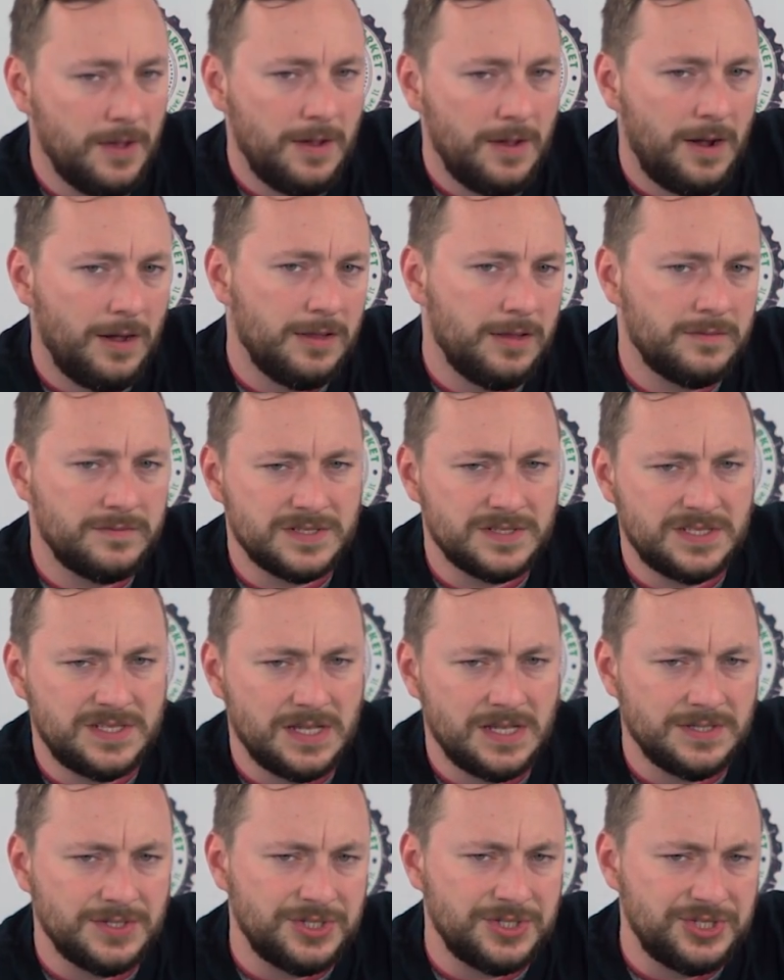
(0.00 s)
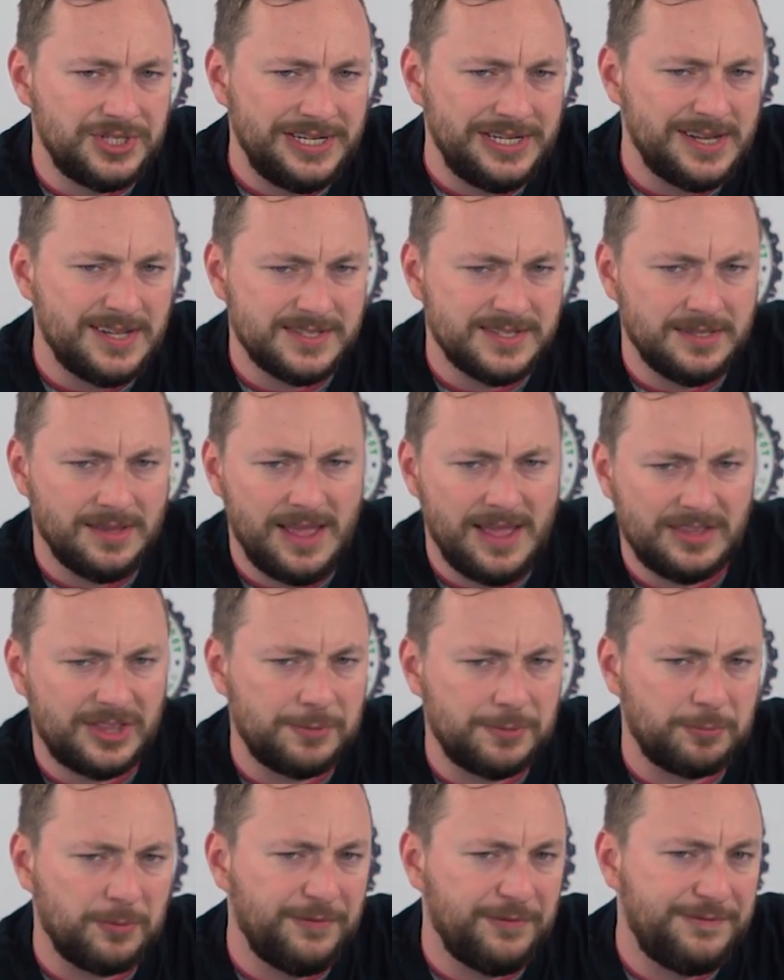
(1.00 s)
All of a sudden, she doesn't like
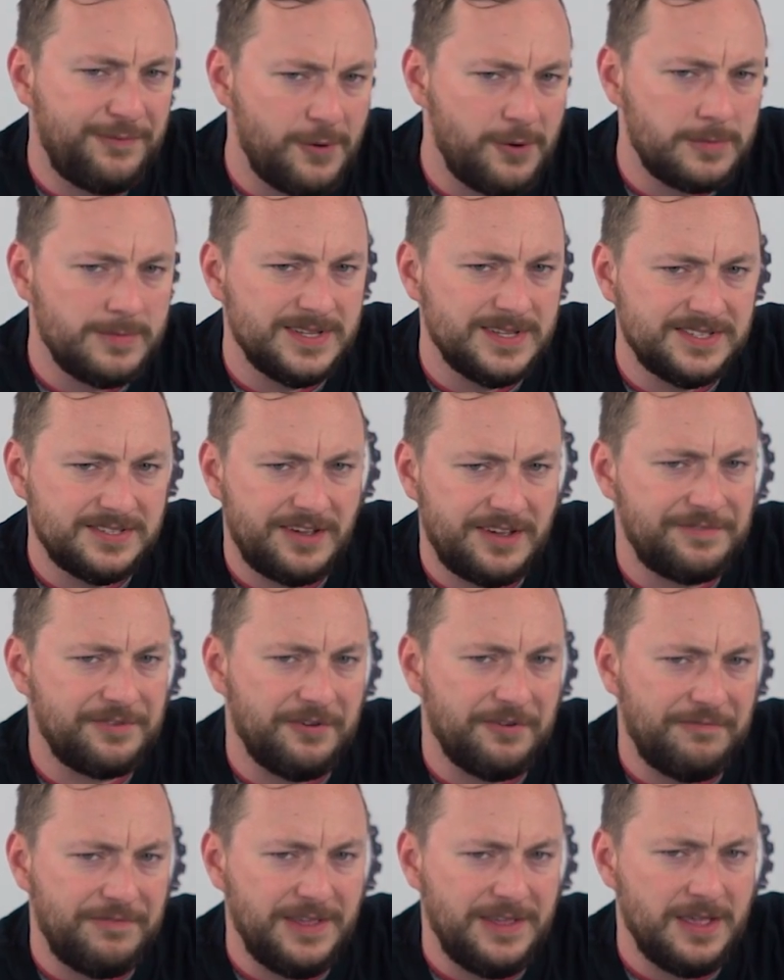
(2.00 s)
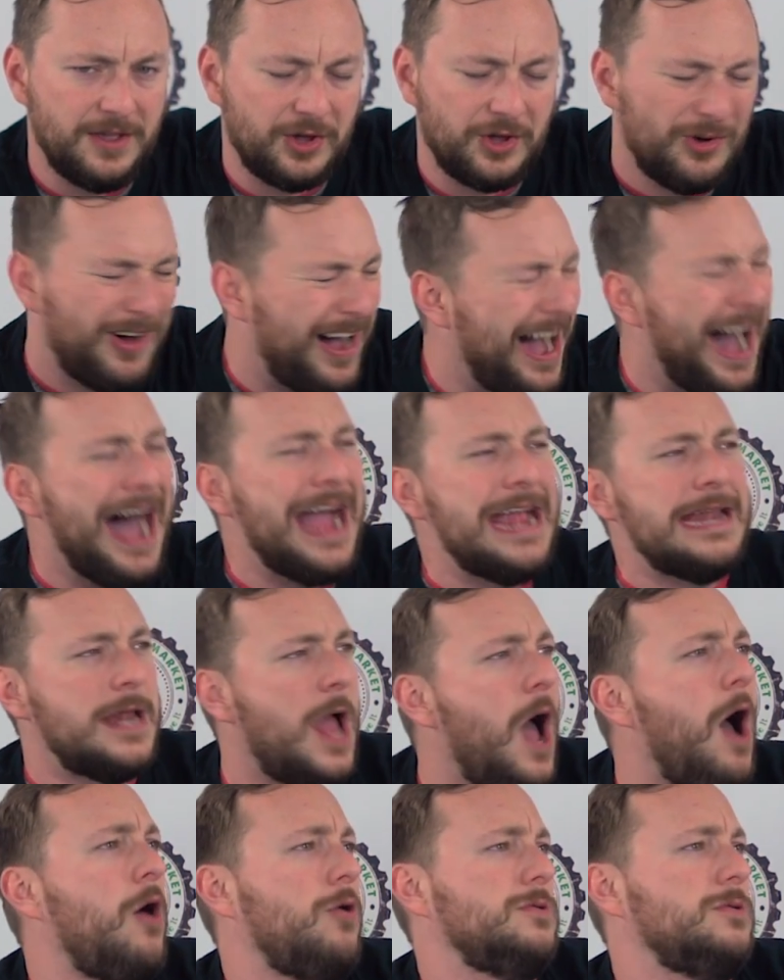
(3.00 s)
the performance of your vehicle. I
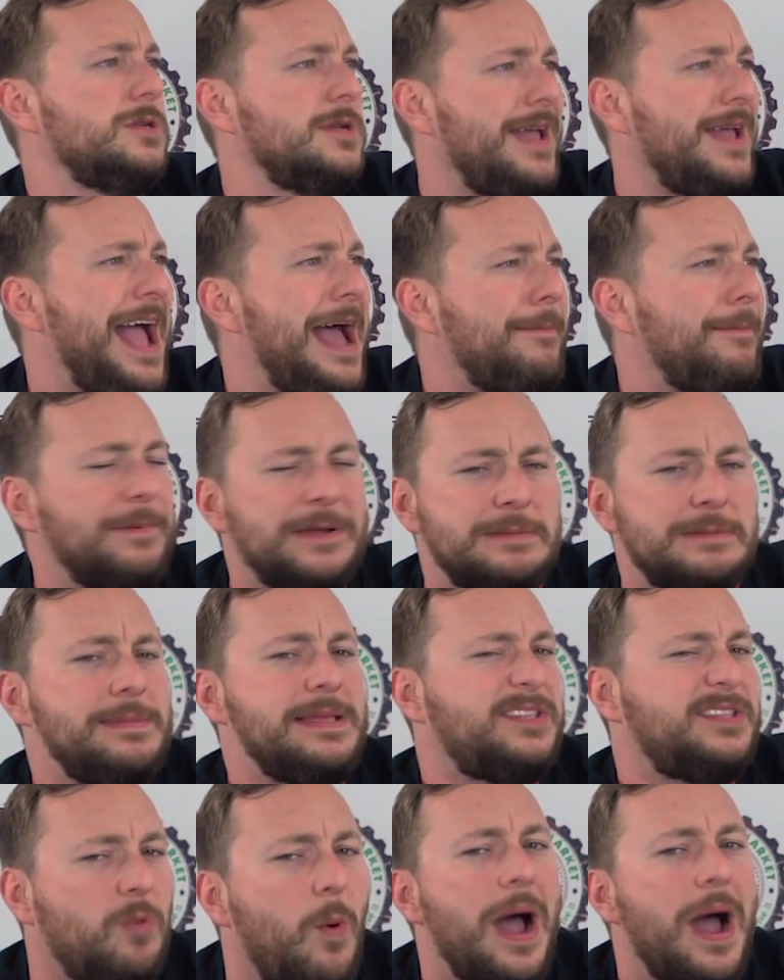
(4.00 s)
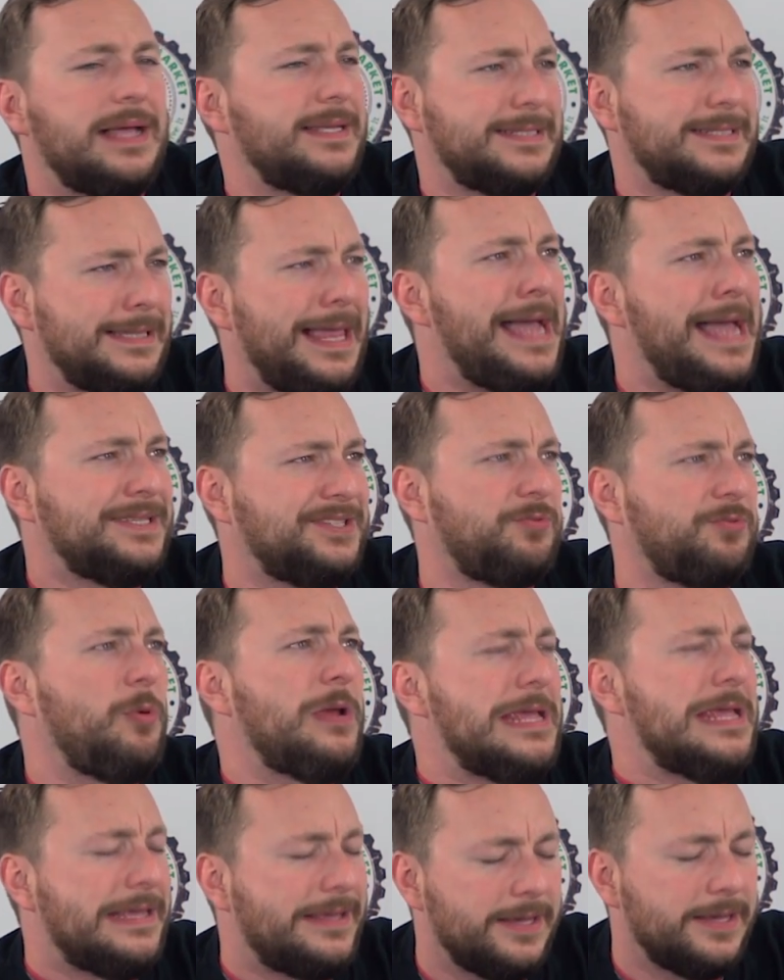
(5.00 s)
know! Happened to me twice last
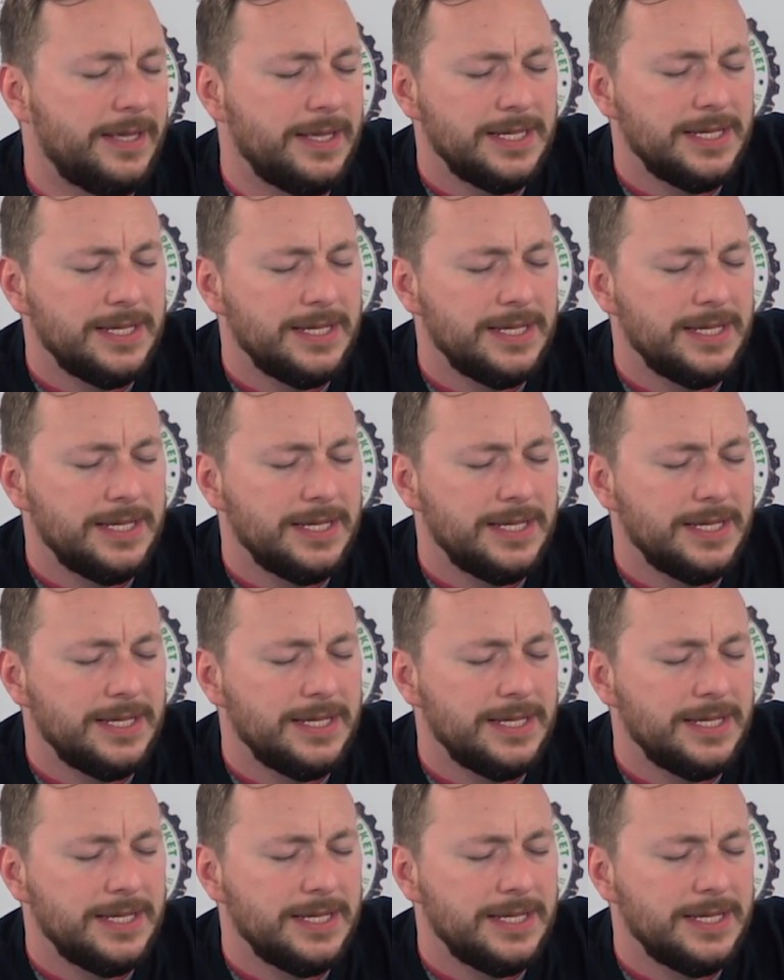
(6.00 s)
week.